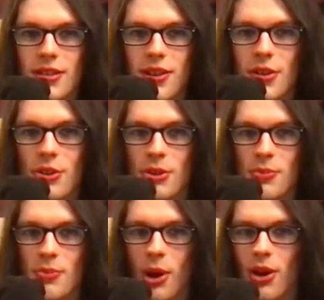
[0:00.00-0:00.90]
on the
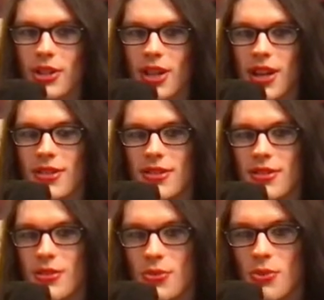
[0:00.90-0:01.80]
podcast
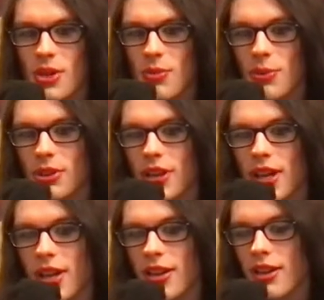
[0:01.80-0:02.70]
this week, but like